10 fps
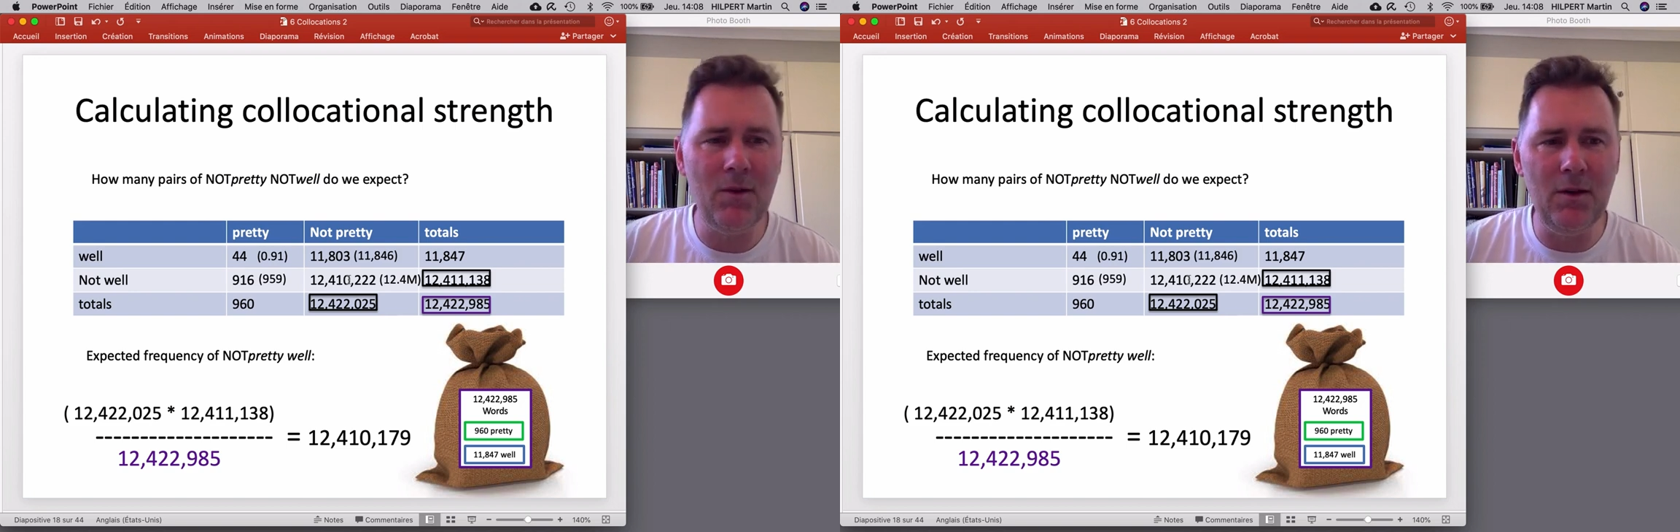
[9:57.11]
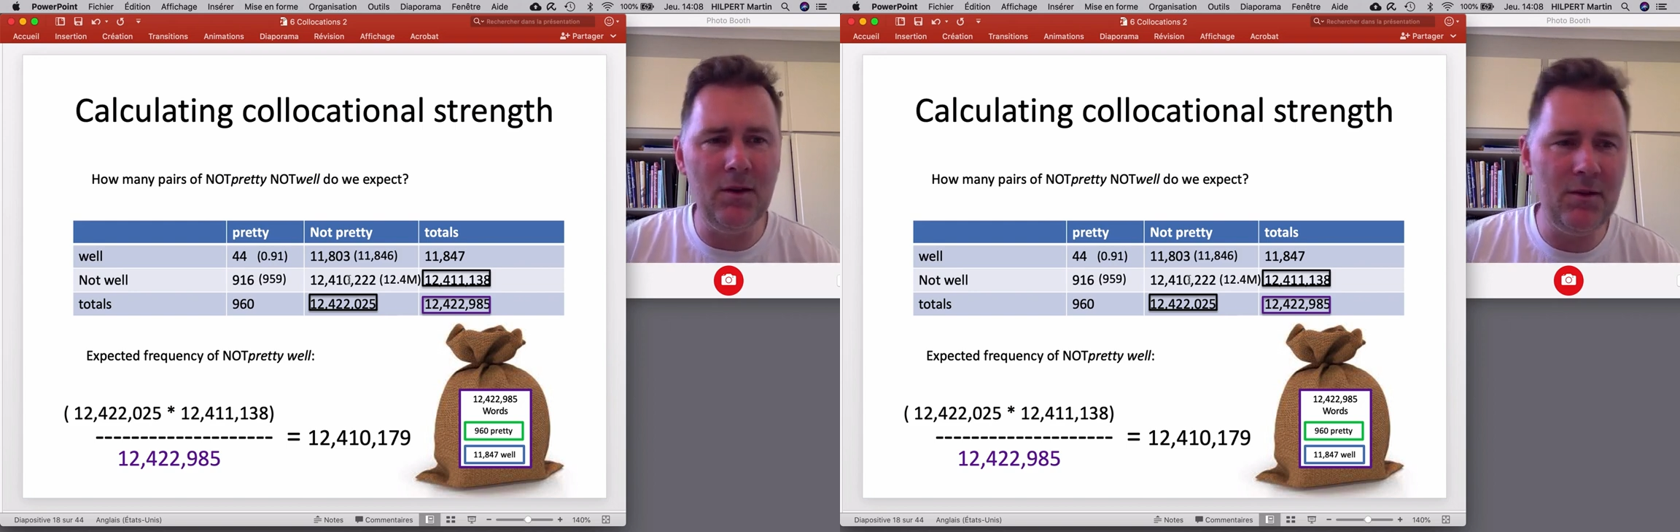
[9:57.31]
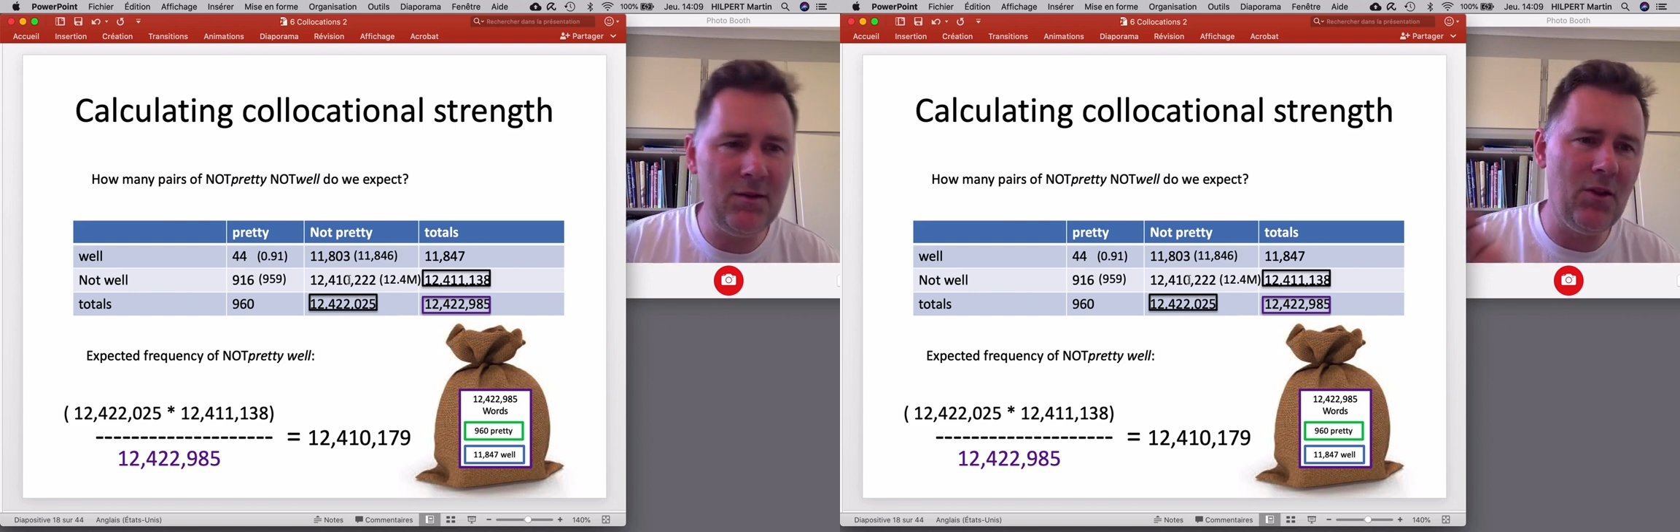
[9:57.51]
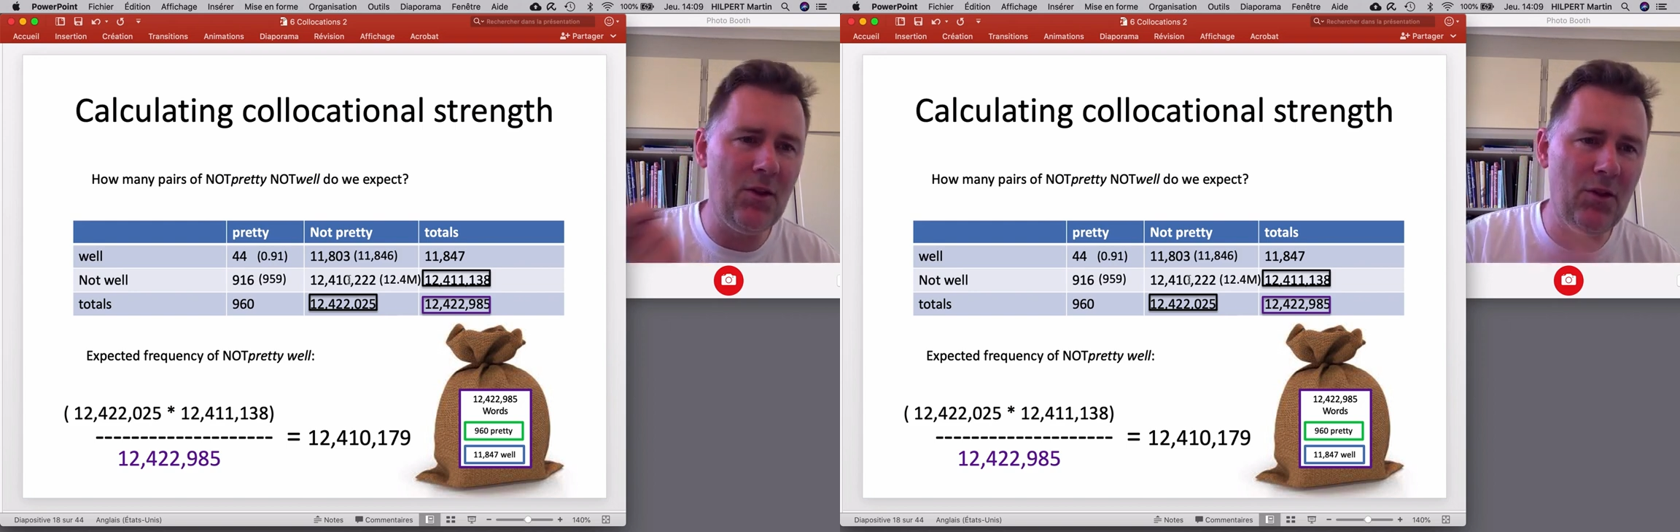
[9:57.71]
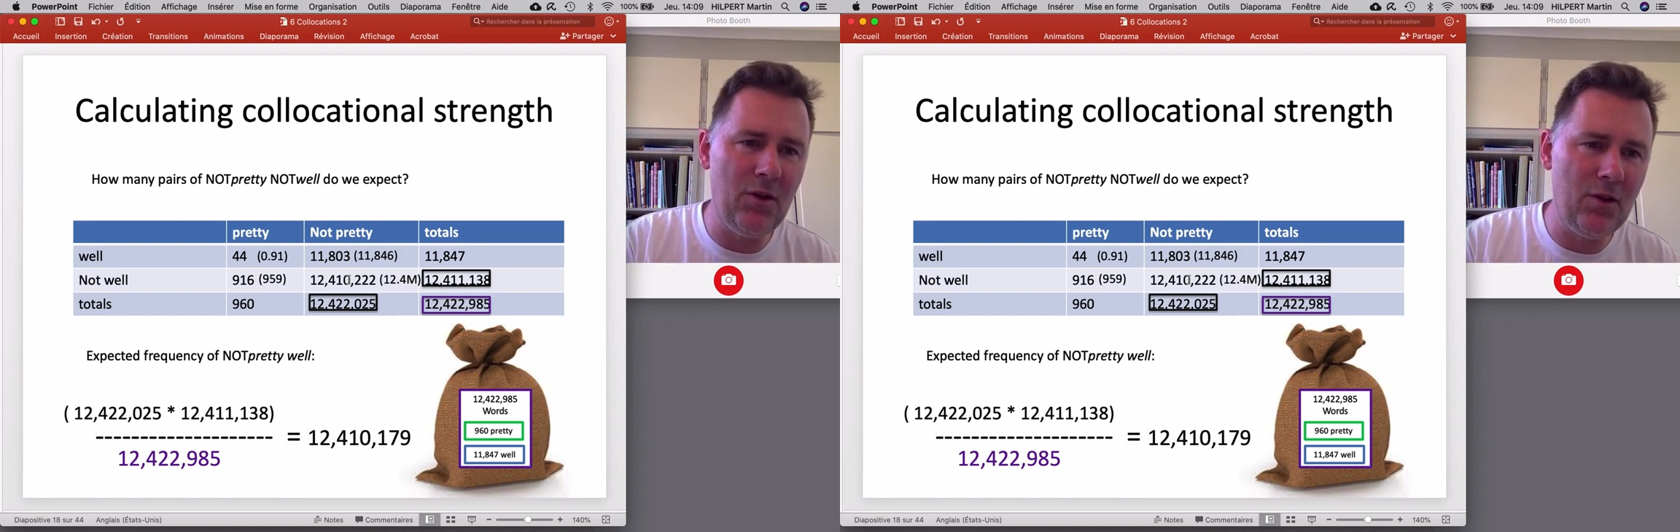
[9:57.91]
Is
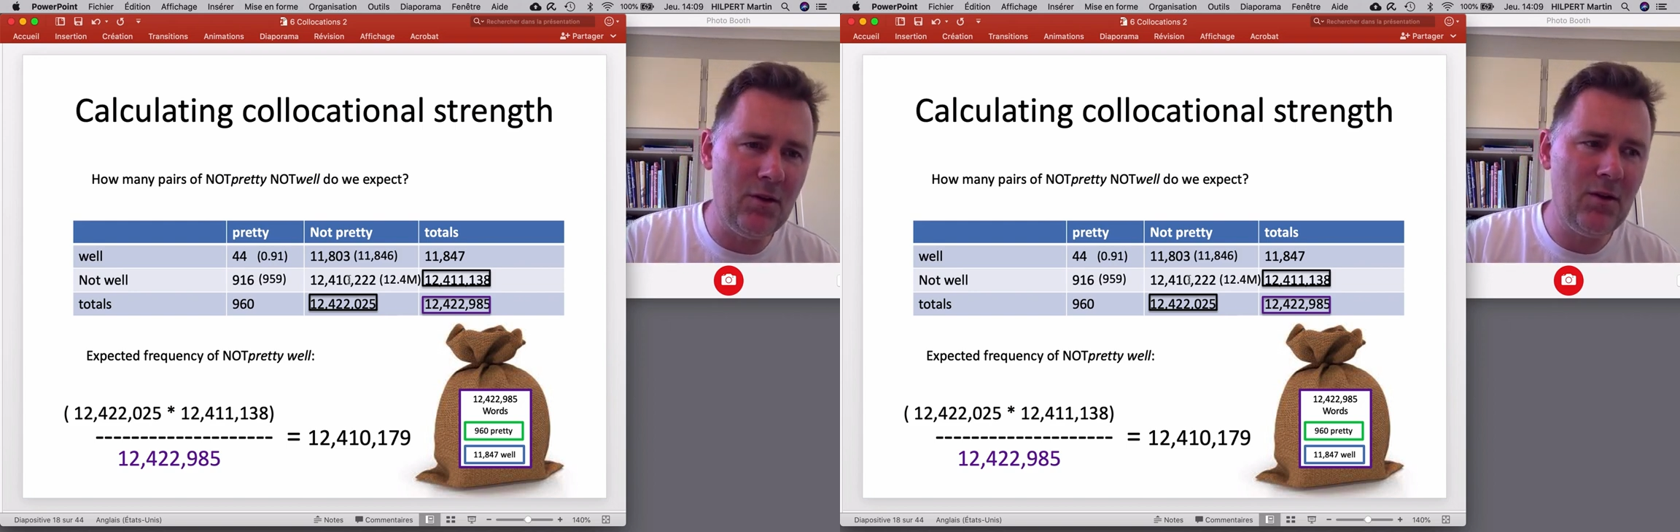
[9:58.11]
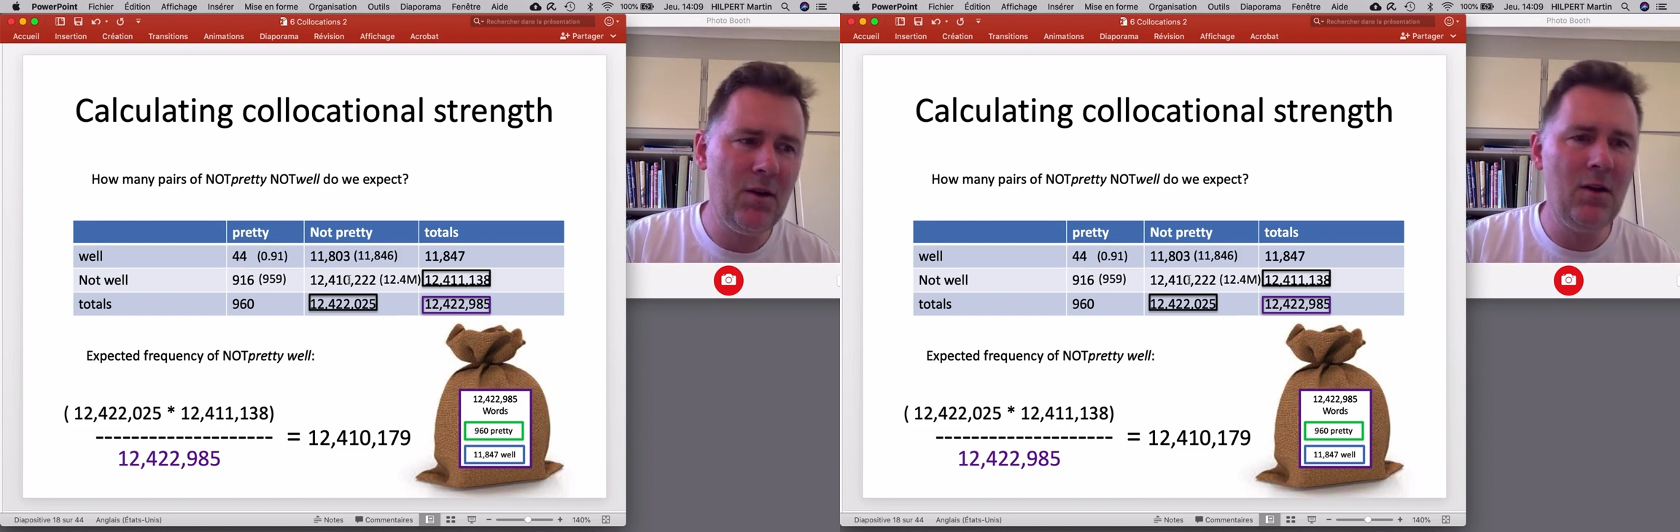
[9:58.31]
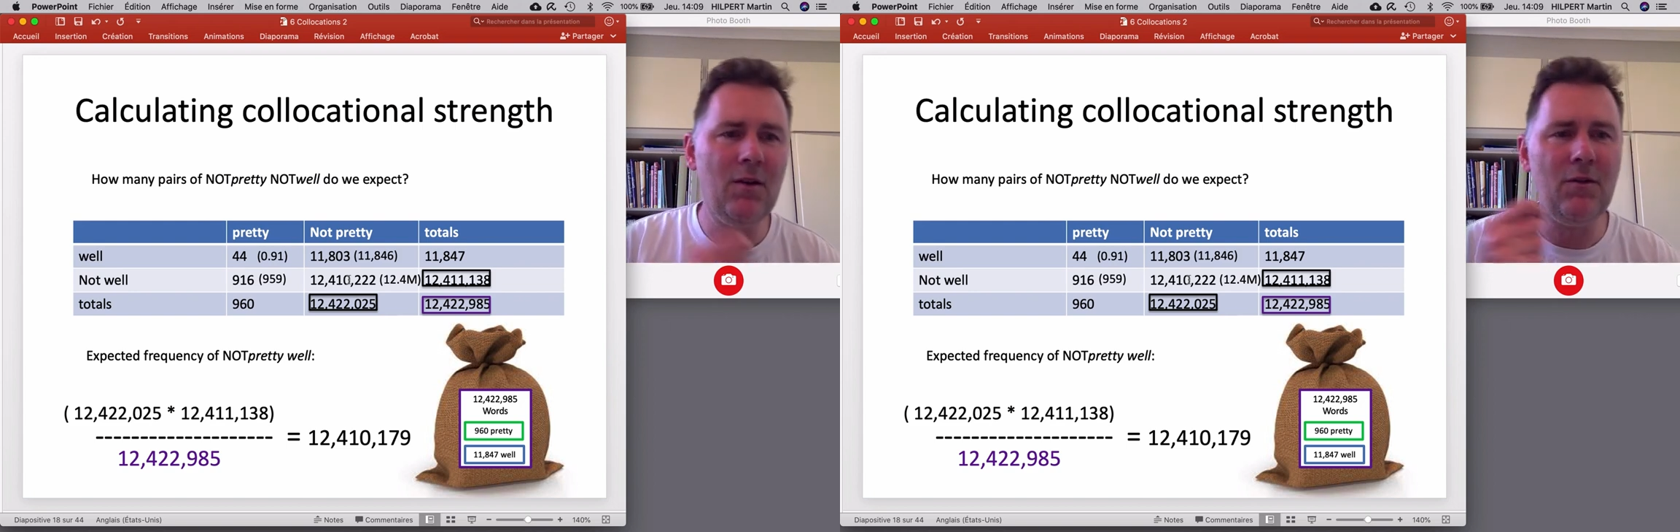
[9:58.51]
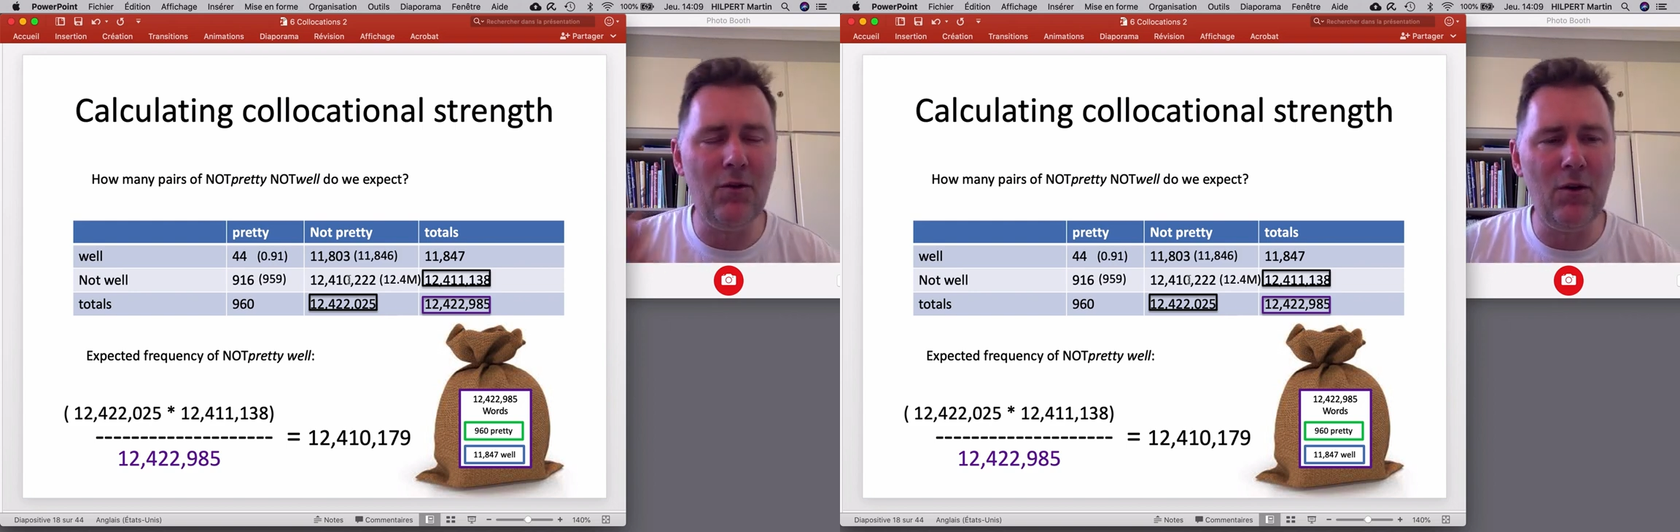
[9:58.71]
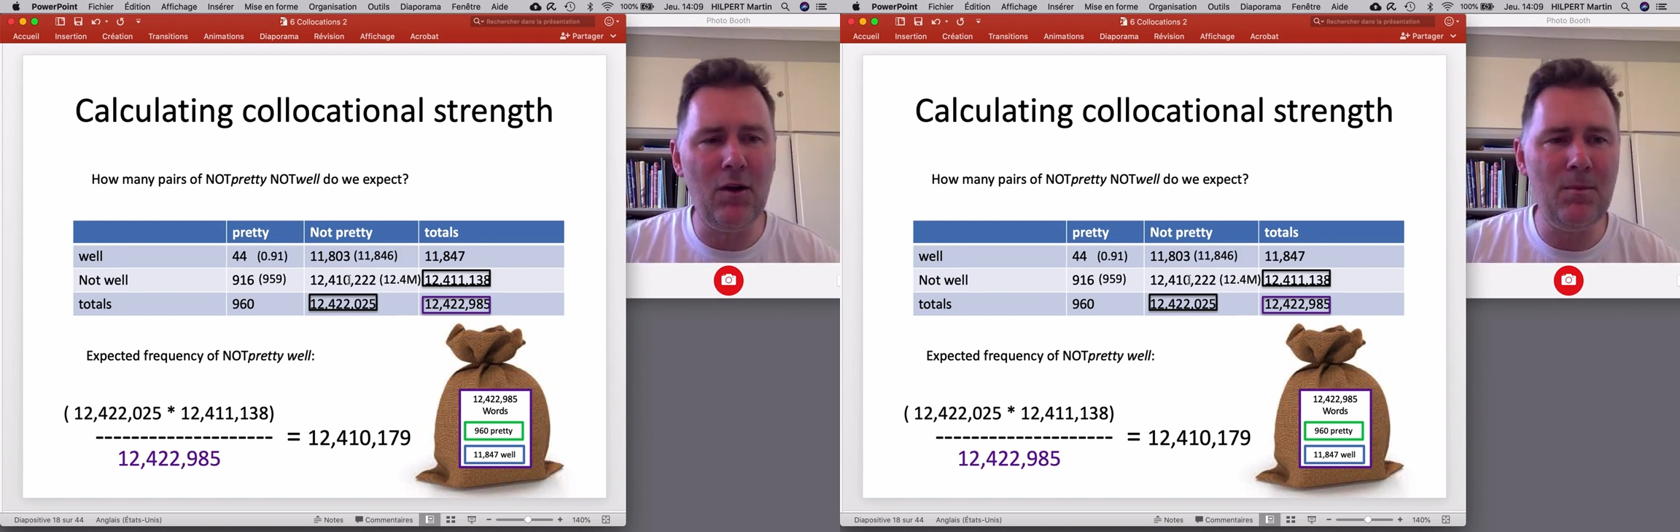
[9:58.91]
the,
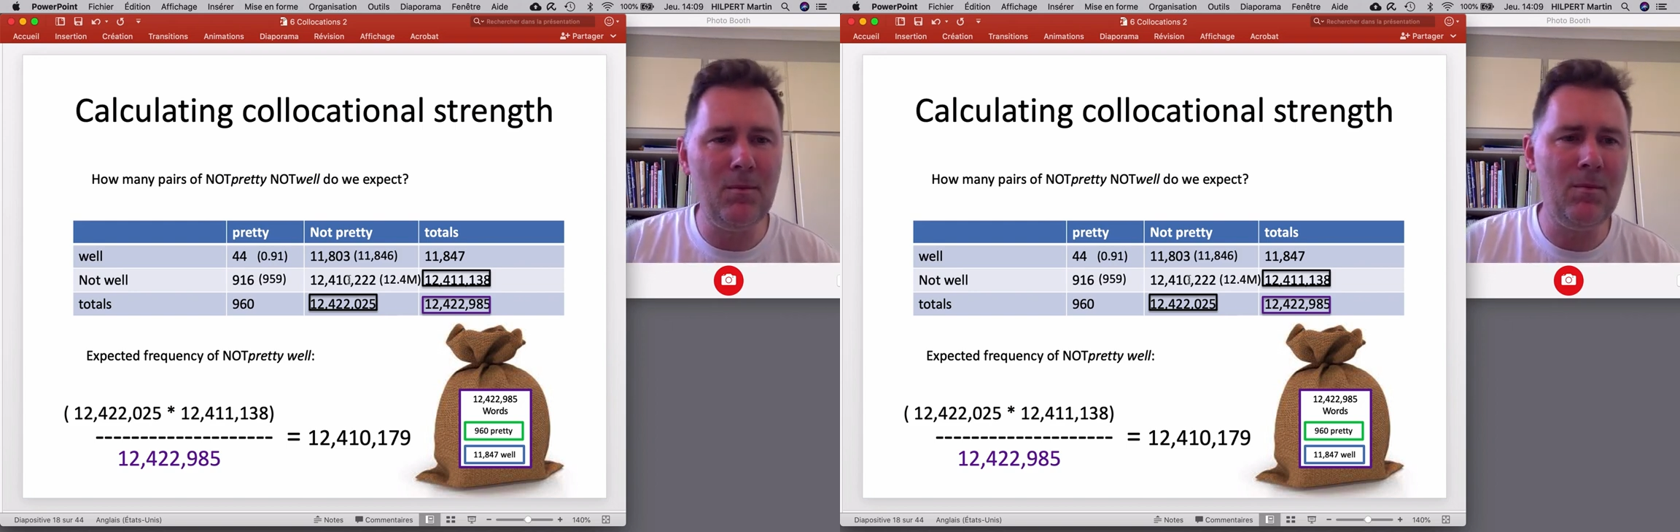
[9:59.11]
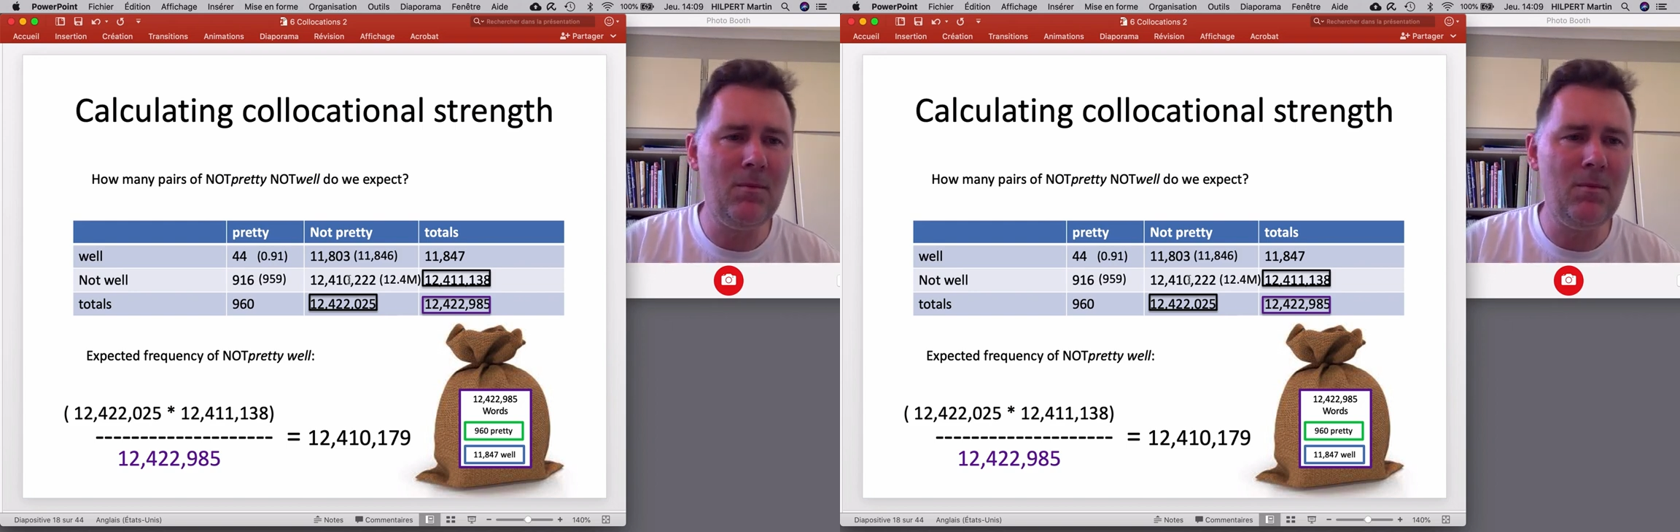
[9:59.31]
from,